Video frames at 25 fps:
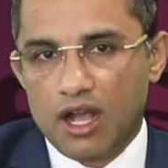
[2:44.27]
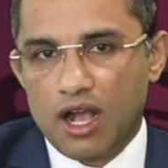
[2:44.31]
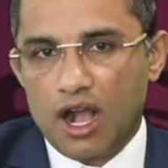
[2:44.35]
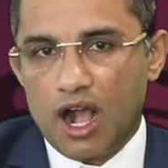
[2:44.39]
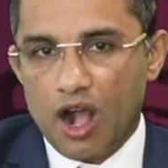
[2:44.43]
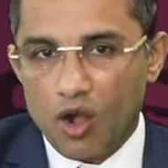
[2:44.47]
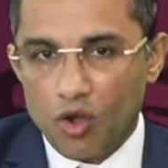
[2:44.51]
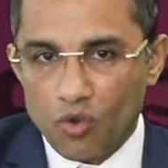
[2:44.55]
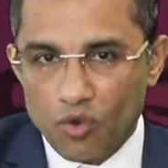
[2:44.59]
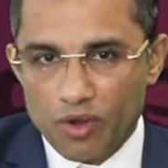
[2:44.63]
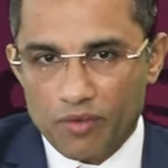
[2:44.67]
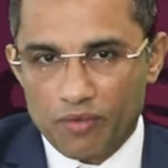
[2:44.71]

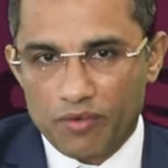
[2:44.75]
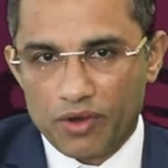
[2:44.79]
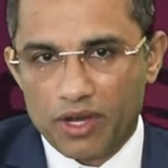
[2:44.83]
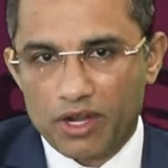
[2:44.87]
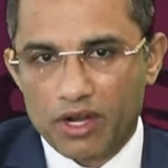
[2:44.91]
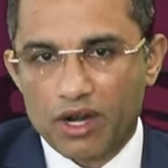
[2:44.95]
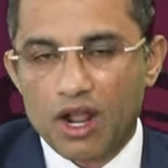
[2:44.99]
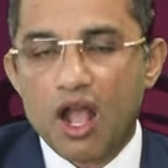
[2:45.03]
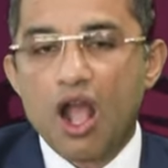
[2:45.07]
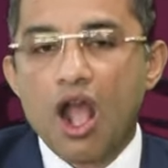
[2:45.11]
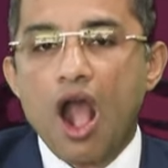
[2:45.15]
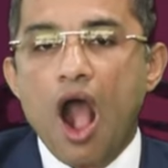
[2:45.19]

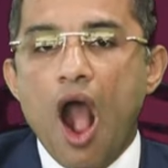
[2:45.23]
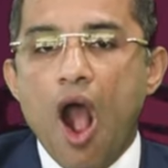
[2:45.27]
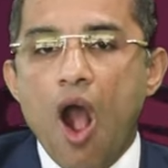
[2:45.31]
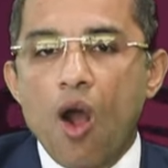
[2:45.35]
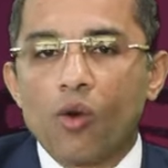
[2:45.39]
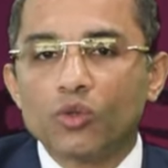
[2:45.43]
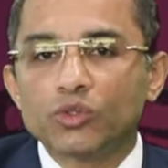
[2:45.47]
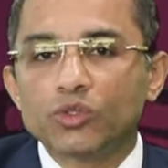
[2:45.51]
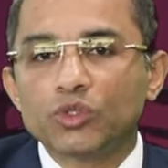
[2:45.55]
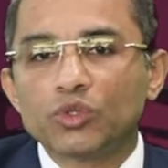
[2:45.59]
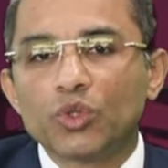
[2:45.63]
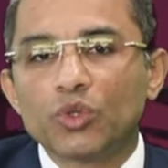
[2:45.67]
However,
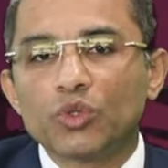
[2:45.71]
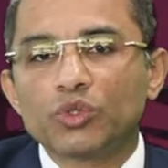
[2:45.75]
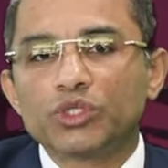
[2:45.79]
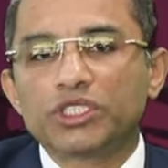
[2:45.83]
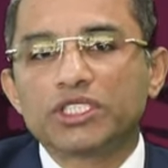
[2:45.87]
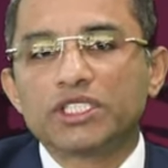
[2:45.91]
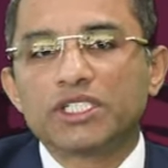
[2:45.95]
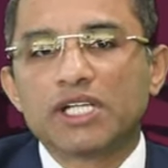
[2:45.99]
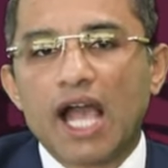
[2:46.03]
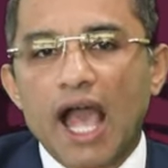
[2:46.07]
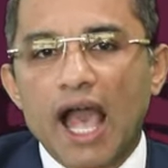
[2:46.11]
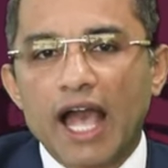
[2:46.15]

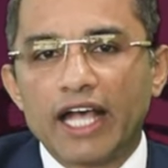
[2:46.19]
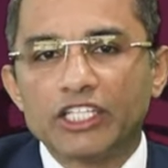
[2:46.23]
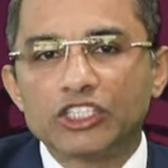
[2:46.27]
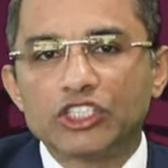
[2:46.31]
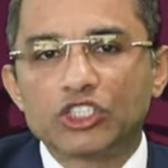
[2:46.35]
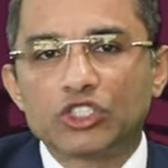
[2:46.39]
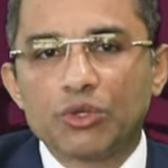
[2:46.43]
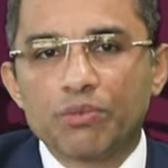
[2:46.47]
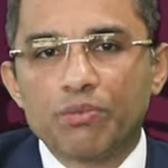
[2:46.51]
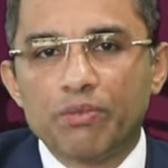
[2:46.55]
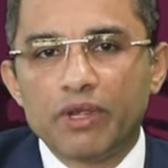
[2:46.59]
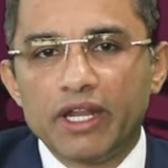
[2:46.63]
outsourcing has
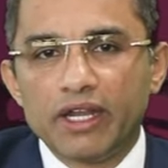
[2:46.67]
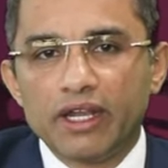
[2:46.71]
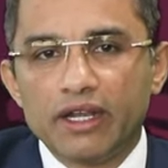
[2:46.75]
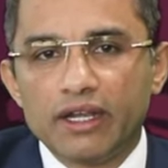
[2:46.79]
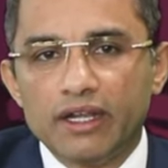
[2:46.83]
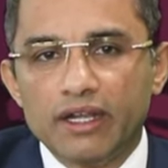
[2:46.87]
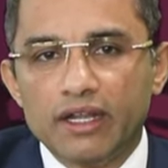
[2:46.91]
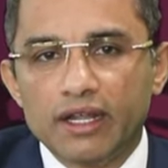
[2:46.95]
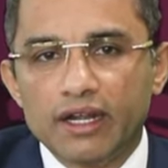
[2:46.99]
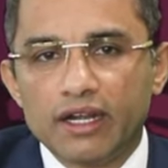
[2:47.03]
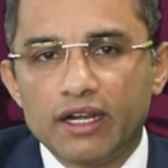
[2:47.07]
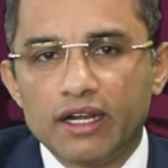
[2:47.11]
to be
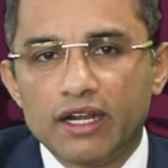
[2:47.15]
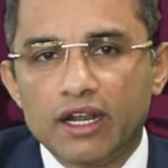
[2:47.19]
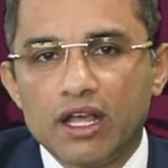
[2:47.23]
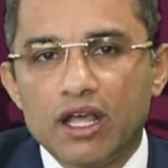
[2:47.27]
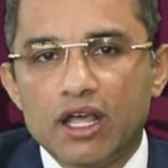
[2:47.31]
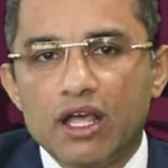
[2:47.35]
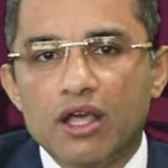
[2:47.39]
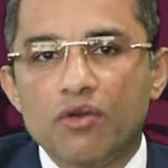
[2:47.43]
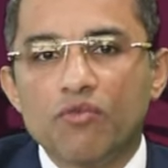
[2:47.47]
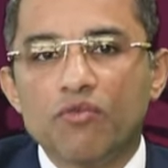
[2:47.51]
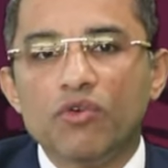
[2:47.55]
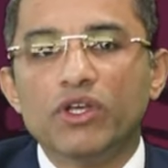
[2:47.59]
done
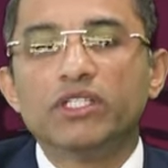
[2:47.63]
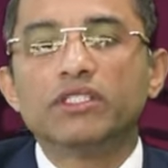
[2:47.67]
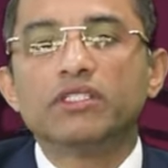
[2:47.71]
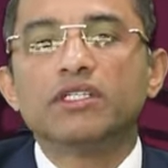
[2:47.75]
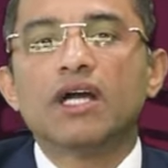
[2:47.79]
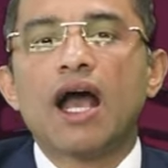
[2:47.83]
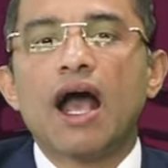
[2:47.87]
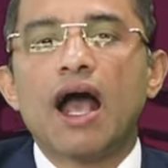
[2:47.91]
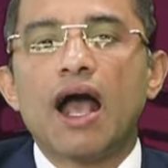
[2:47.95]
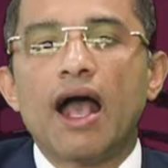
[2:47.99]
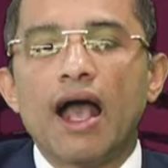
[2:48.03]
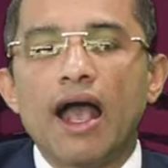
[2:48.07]

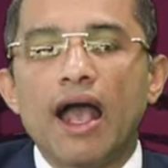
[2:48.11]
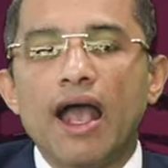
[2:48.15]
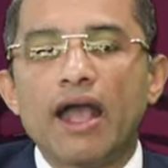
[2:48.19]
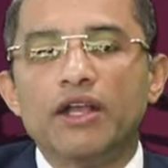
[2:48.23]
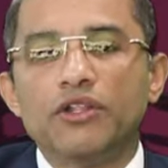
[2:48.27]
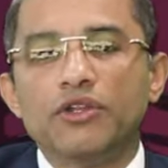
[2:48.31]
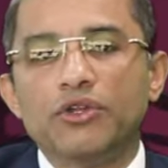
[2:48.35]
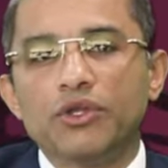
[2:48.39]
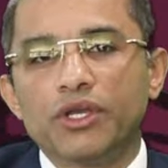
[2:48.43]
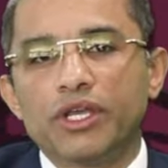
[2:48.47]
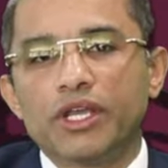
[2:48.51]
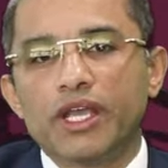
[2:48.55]
with
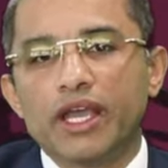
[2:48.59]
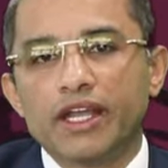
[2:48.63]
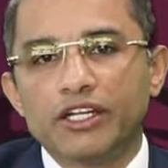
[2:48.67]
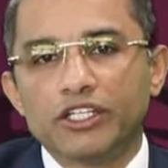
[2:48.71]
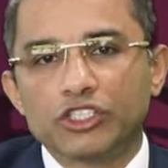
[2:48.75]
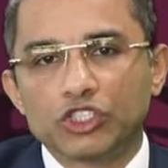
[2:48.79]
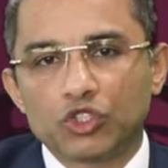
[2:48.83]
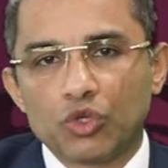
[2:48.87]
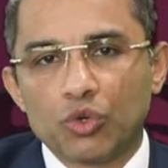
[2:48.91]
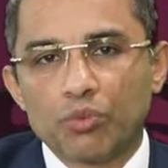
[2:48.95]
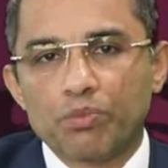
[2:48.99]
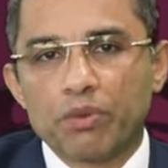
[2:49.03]
adequate
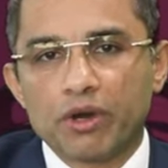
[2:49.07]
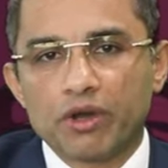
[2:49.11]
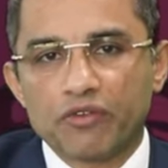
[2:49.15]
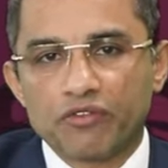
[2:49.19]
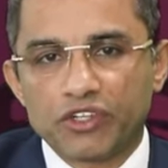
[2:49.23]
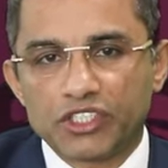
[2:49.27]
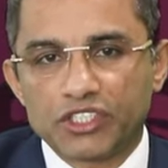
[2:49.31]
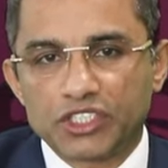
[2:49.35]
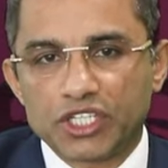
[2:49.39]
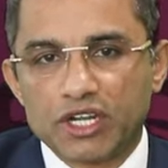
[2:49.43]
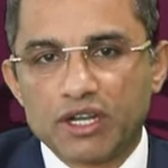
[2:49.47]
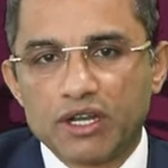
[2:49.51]

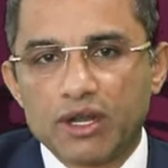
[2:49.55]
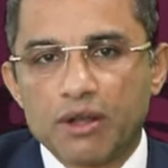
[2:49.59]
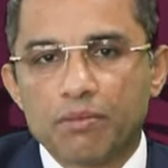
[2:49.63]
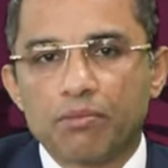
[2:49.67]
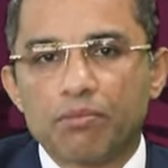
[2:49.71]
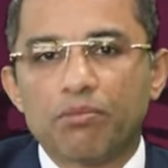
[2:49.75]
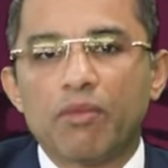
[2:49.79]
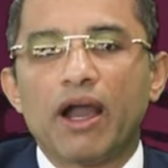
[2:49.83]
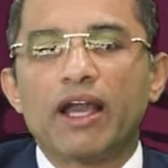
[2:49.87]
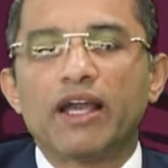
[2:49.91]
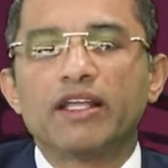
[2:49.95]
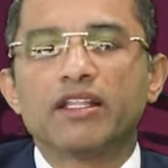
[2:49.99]

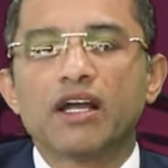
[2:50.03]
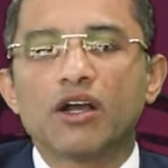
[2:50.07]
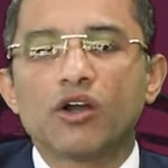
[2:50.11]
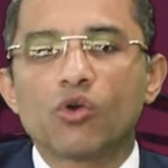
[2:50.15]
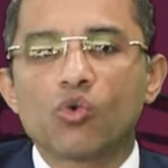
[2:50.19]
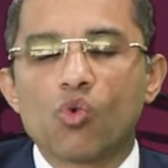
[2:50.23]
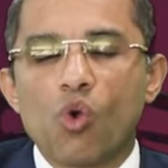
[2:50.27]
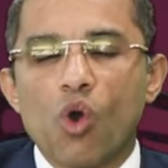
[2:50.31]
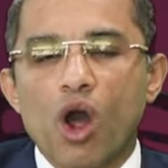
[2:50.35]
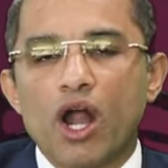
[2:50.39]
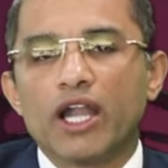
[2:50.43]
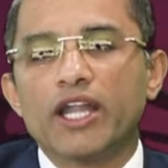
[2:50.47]
supervision by the
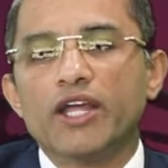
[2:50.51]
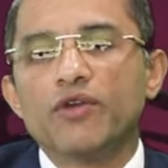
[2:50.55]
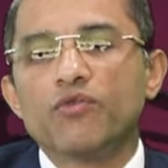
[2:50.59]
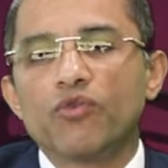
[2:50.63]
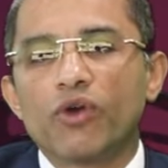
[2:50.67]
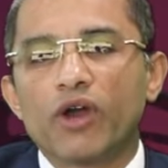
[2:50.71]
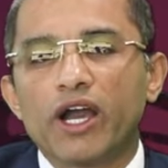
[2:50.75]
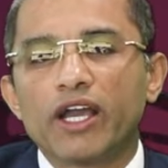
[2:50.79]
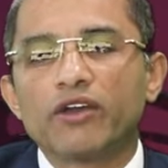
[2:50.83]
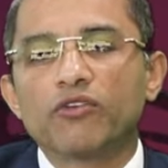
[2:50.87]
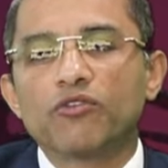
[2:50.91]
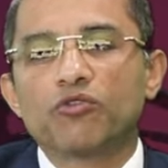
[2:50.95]

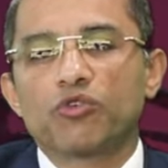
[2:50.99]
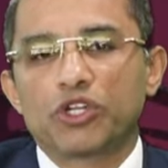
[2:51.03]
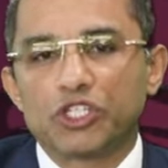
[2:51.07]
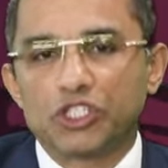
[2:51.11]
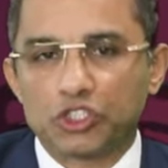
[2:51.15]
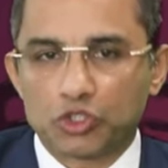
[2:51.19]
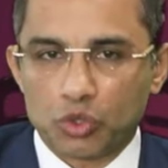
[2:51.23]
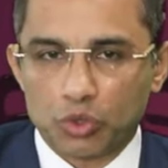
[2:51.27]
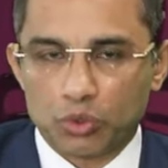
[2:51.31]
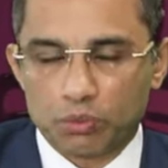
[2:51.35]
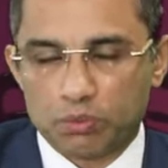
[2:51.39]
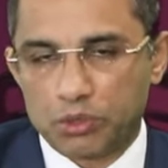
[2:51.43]
qualifying free
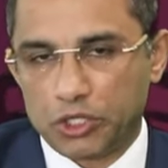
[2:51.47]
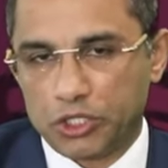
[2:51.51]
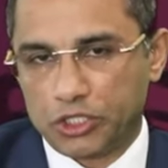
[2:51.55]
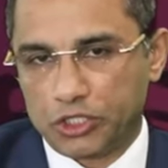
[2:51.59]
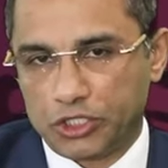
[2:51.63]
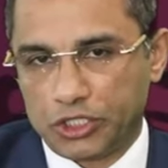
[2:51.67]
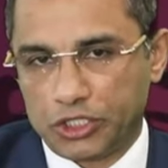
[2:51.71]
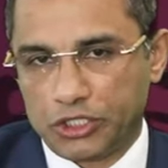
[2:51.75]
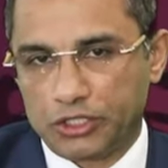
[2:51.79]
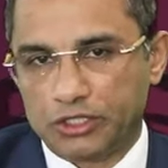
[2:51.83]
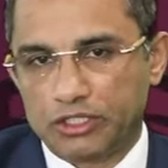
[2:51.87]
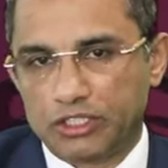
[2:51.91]
zone
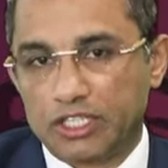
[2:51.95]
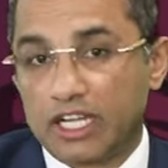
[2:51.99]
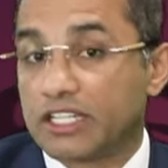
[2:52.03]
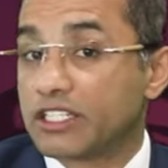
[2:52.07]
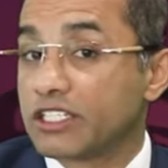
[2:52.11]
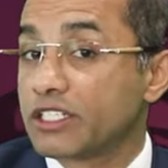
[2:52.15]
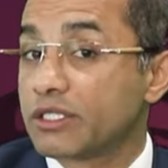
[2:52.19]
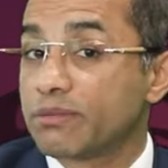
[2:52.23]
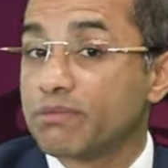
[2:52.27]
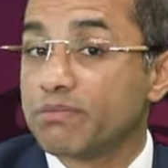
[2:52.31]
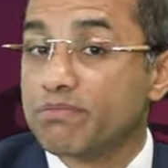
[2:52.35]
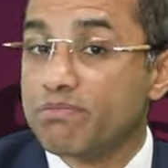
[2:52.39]
person. That
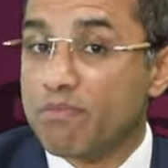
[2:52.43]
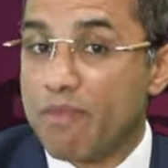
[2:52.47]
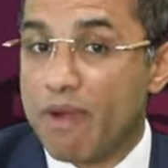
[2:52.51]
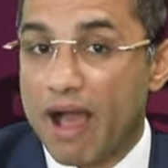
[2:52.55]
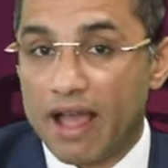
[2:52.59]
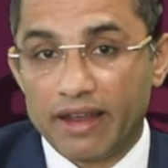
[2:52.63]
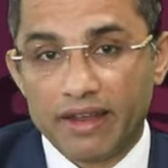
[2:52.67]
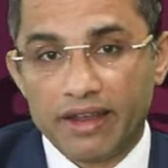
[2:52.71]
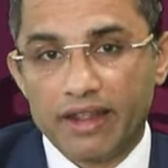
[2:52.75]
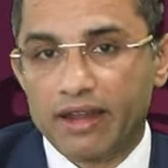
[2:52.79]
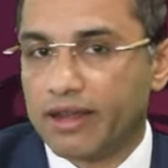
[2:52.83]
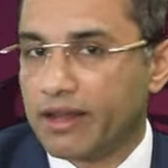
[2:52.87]
is
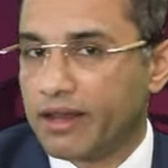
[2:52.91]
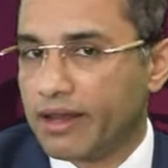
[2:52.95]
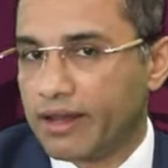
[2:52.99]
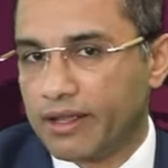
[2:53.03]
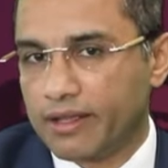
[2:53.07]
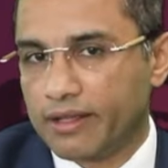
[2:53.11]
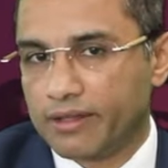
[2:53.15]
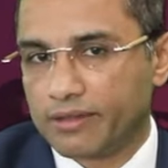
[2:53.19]
mandatory.